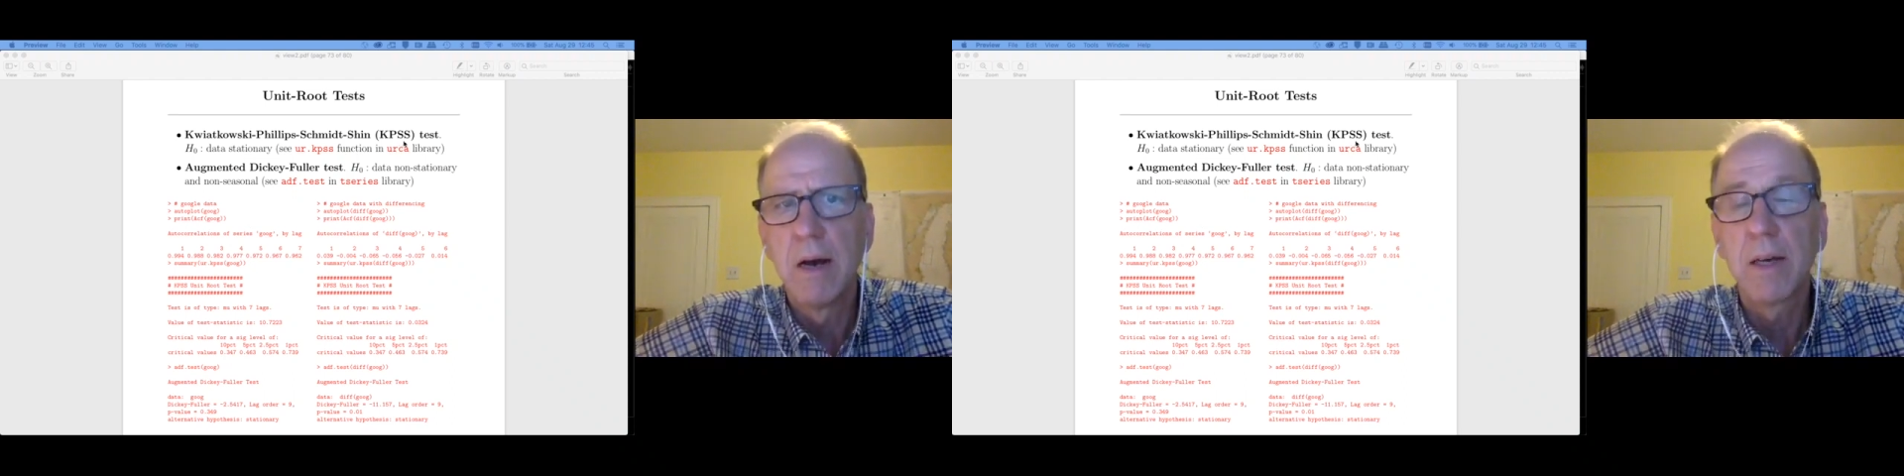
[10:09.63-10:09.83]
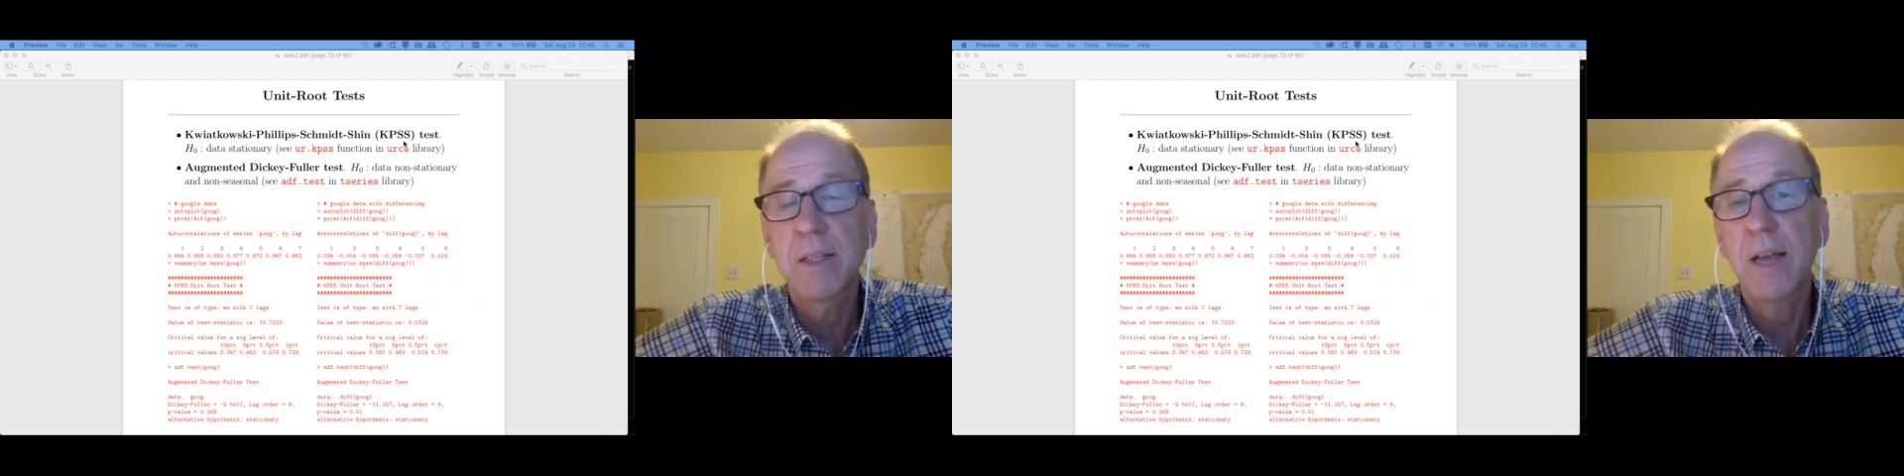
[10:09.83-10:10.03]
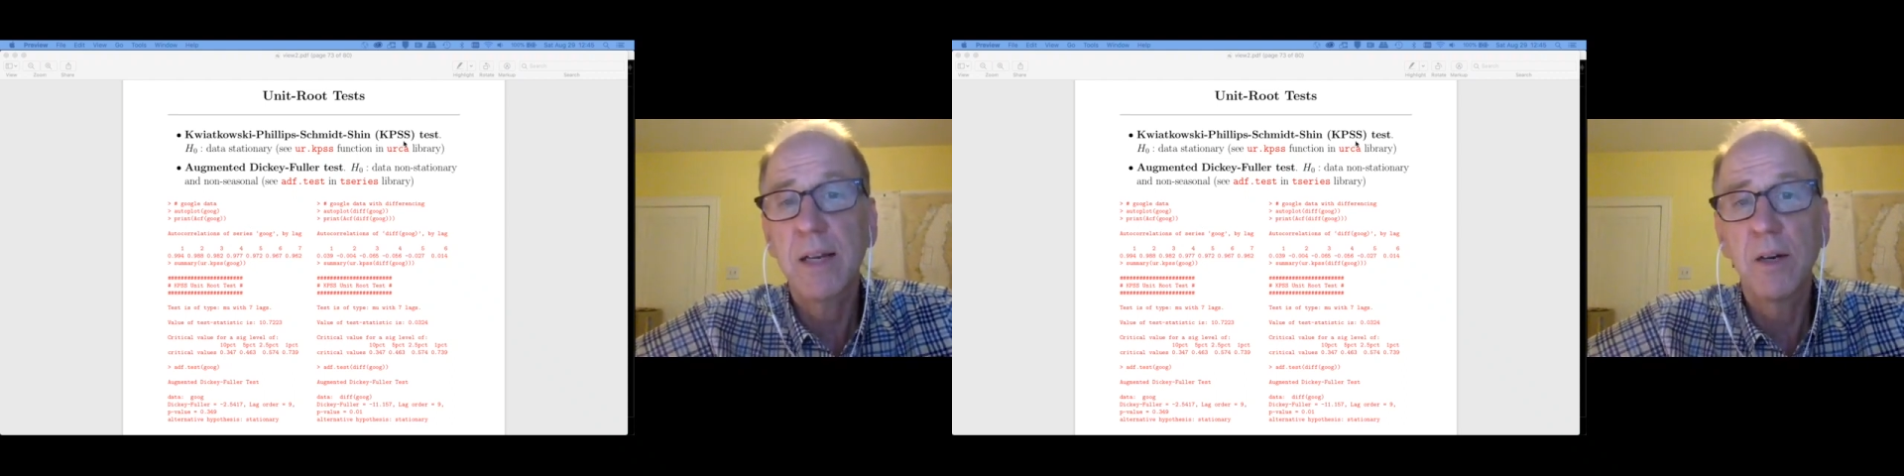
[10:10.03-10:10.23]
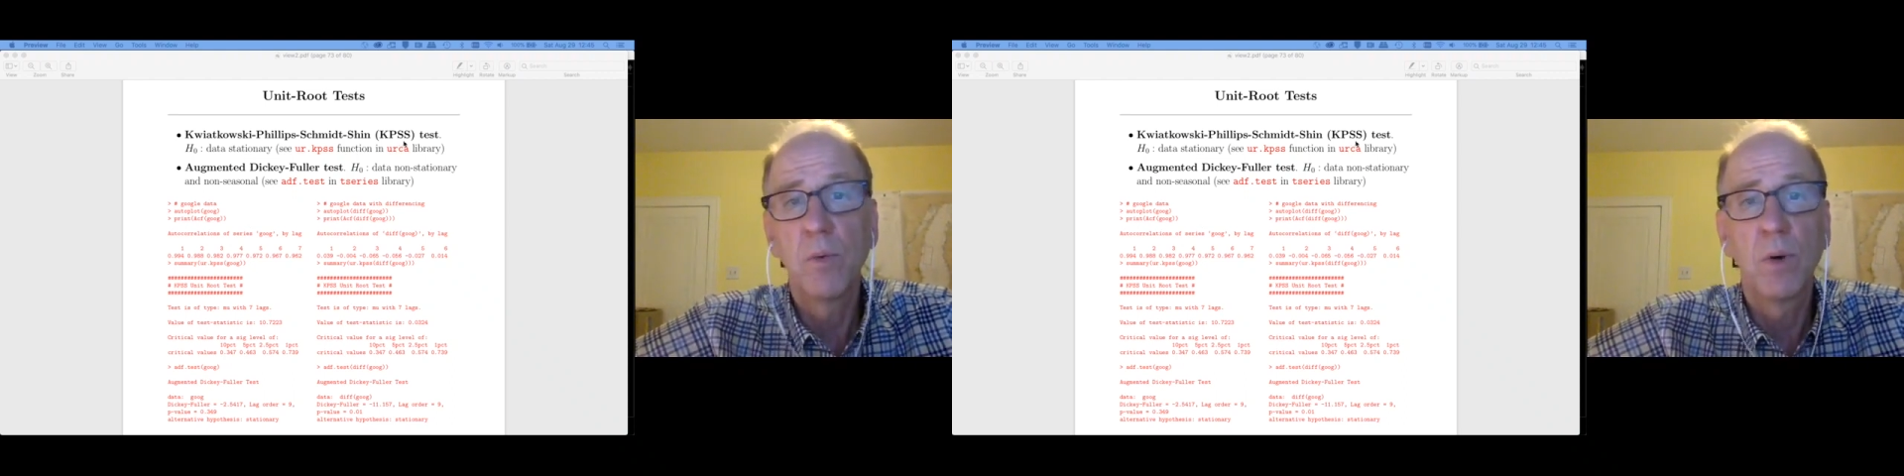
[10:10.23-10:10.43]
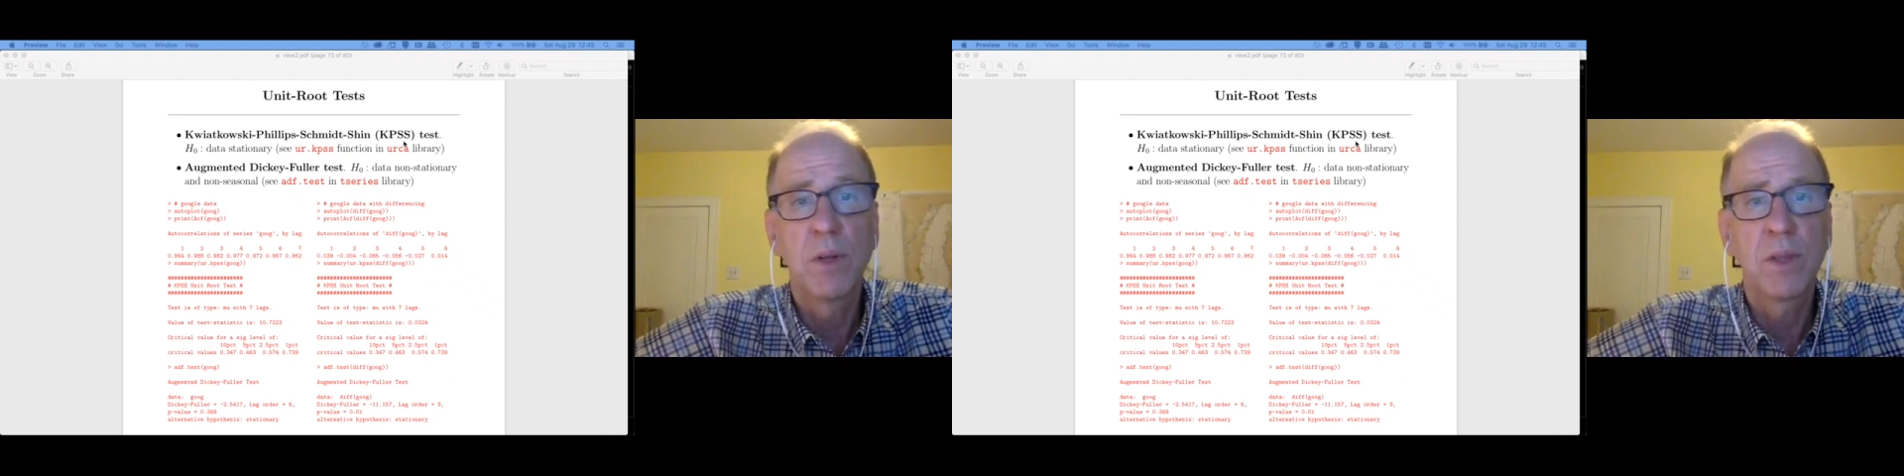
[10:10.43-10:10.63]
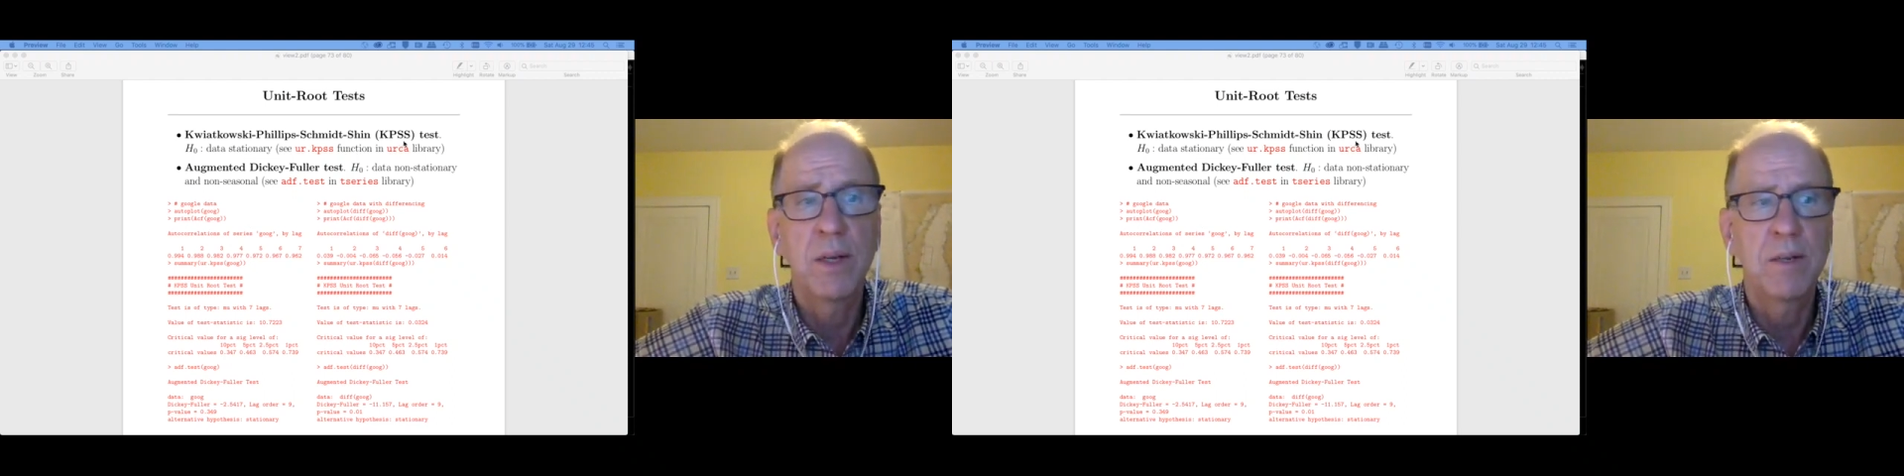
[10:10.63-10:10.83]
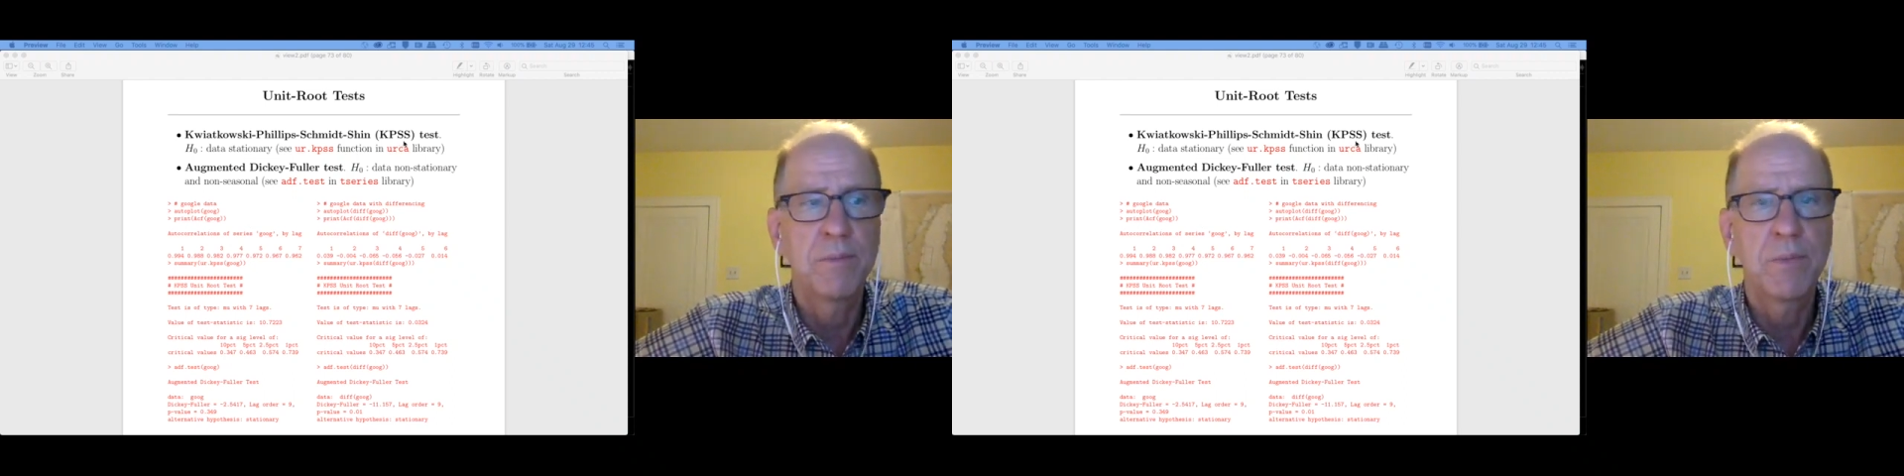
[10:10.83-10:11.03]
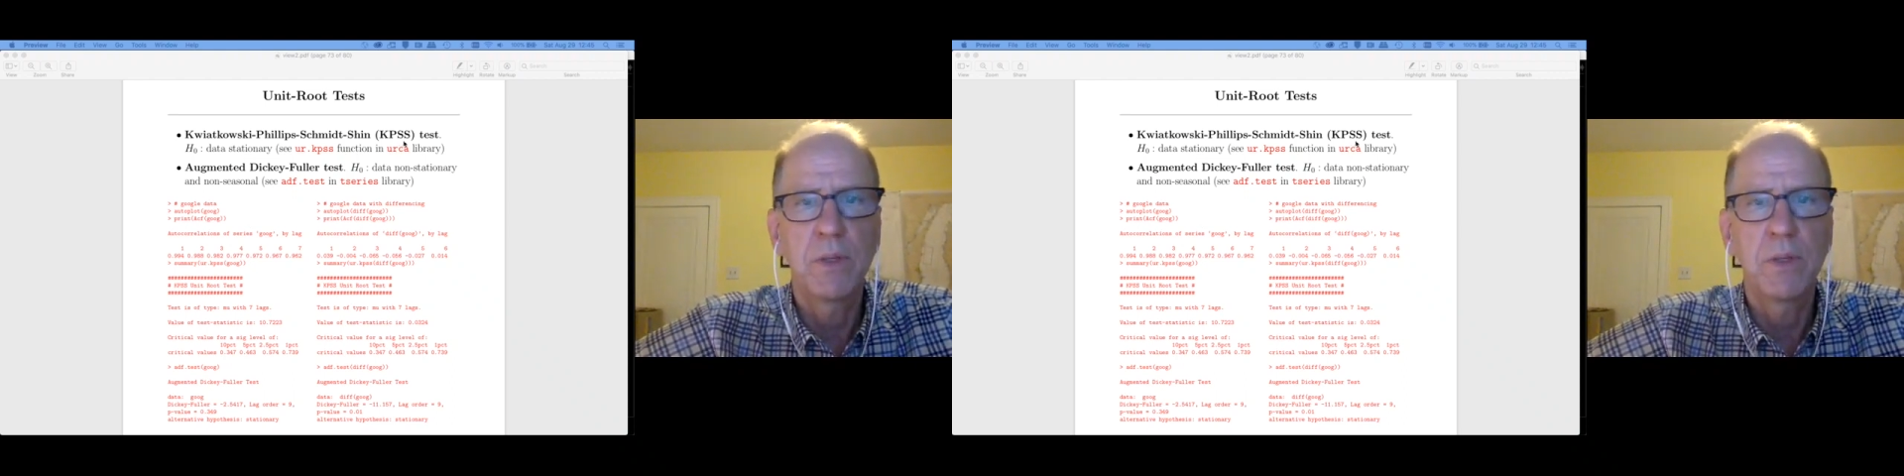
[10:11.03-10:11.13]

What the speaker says: A second one that